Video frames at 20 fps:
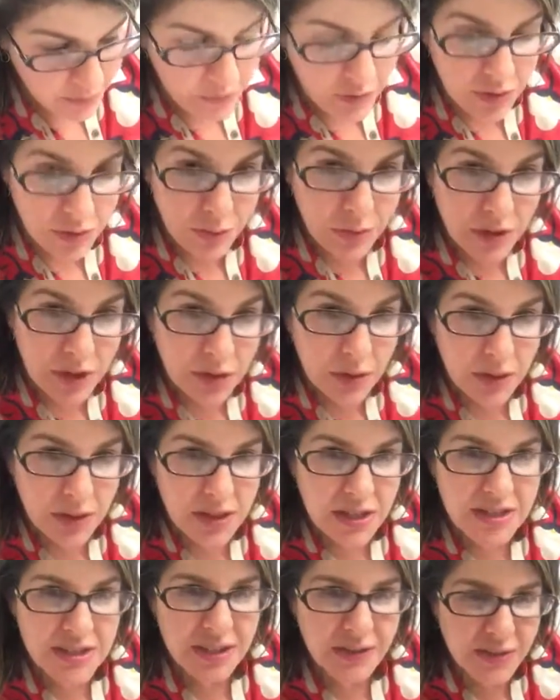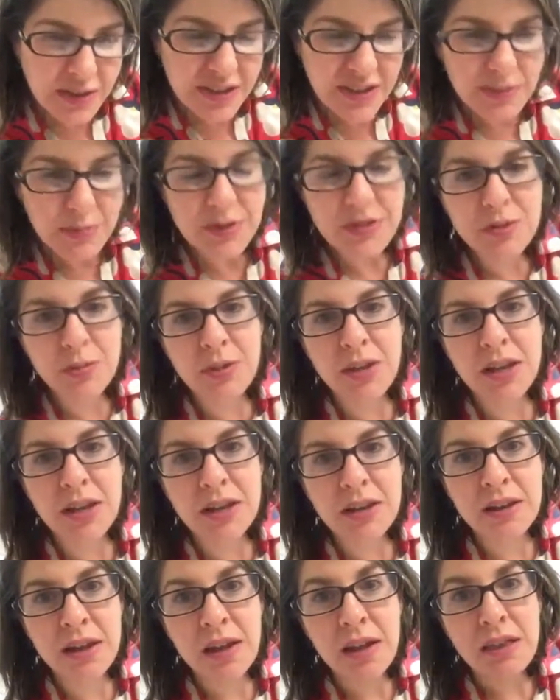So really quick, the difference
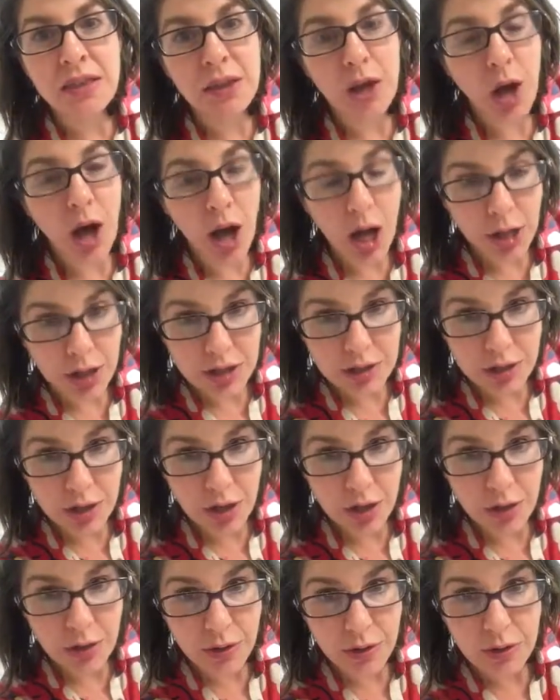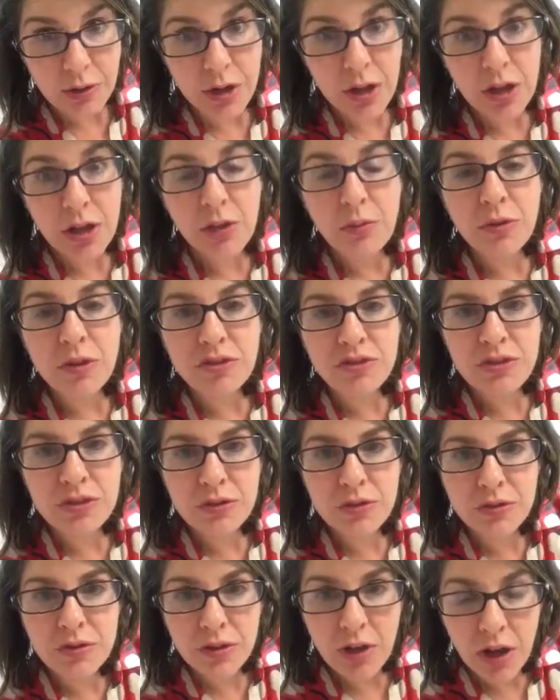between the Holland Code, which
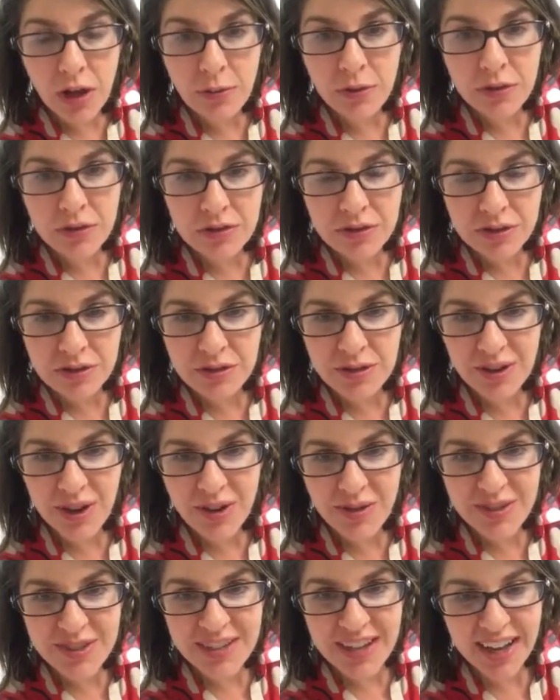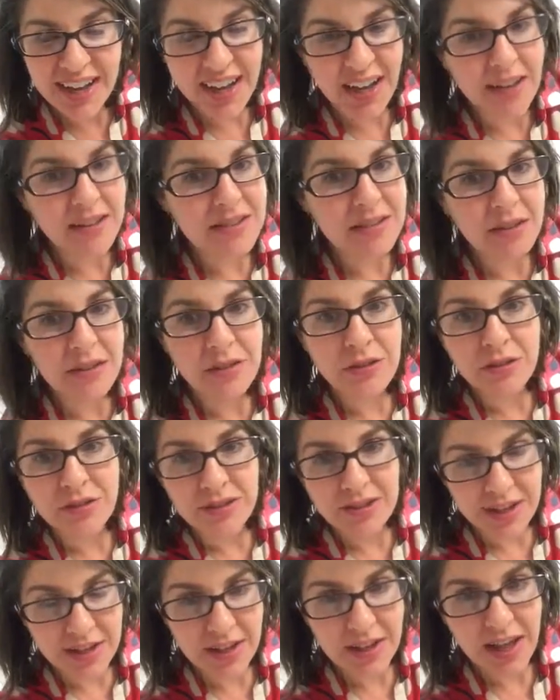you saw when you did your OCIS, and you'll
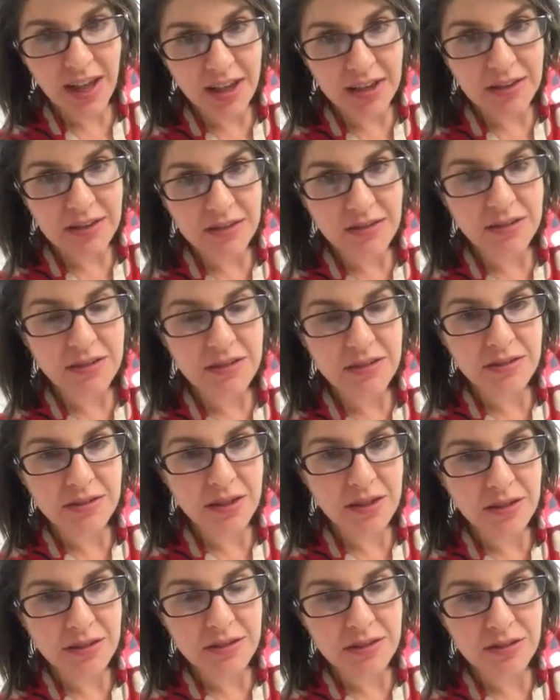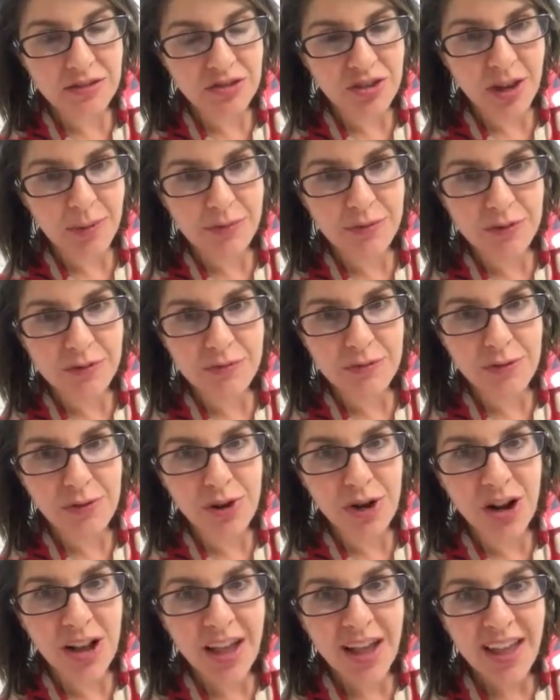see again here, it's in chapter
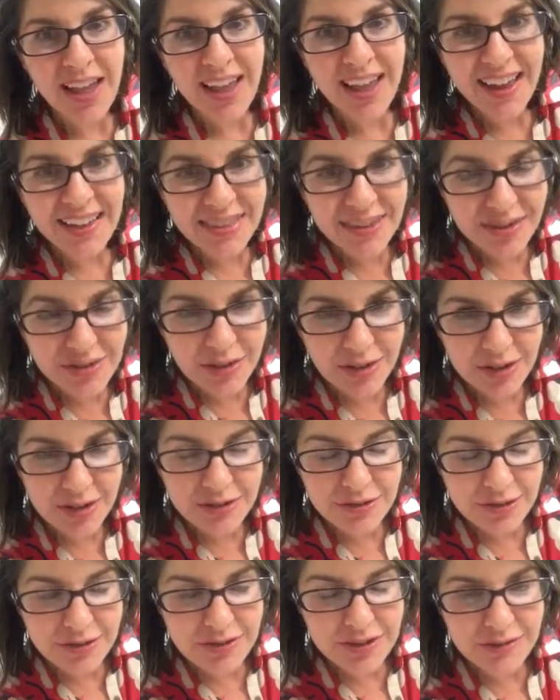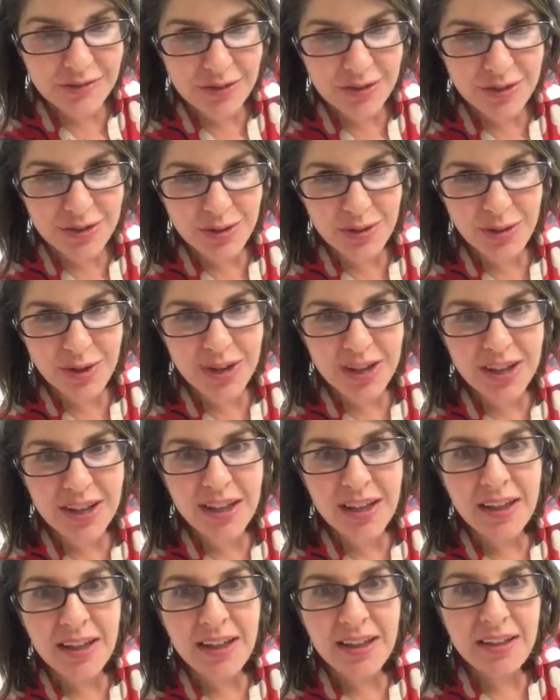4, and the strong interest inventory,
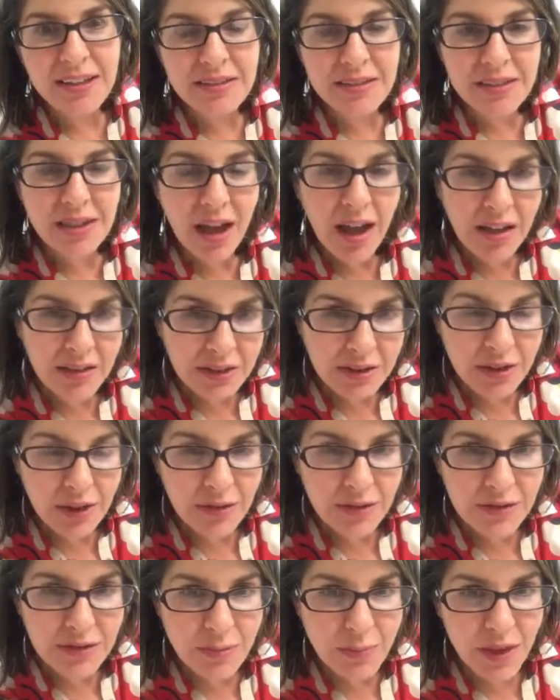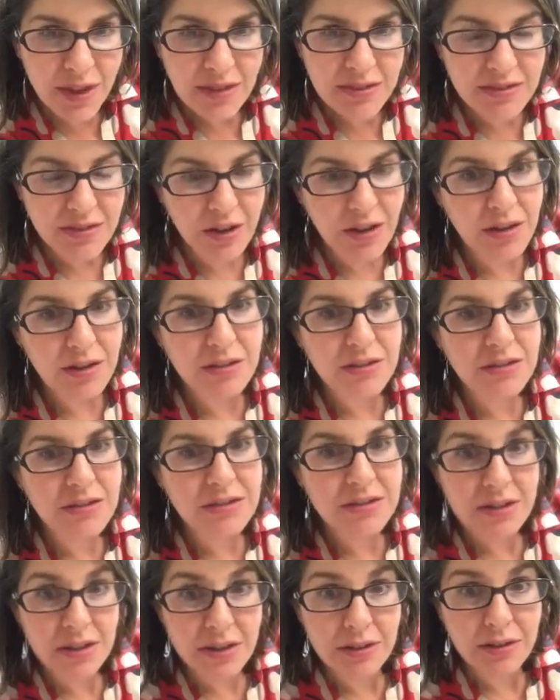is that the Holland Code is based on
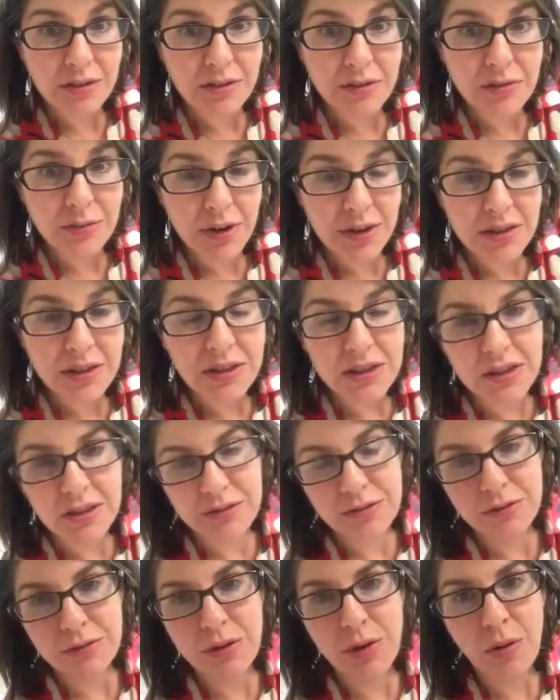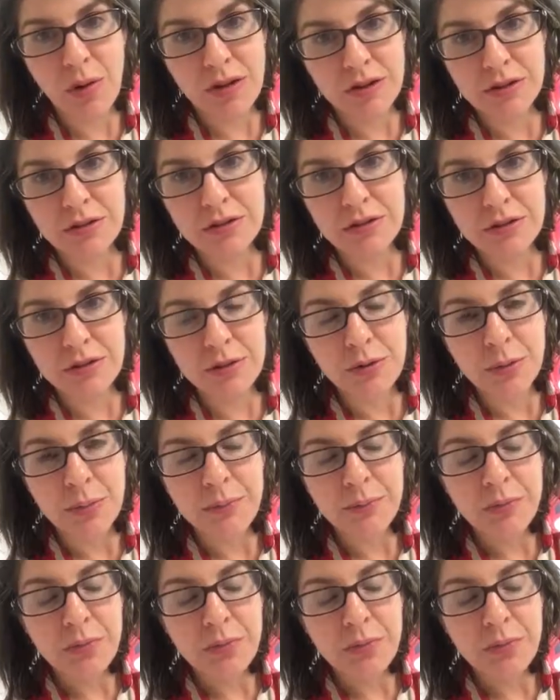skills, right? The things you know how to do.